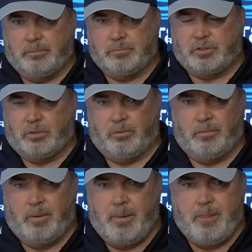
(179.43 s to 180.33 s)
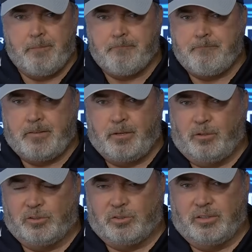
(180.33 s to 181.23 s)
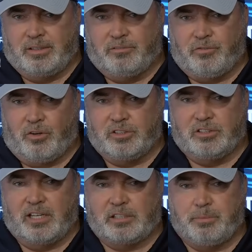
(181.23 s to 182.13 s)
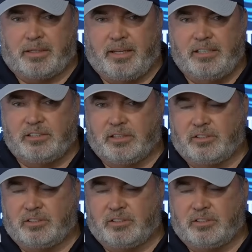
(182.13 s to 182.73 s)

So, you know, so as far as his expectation, I'll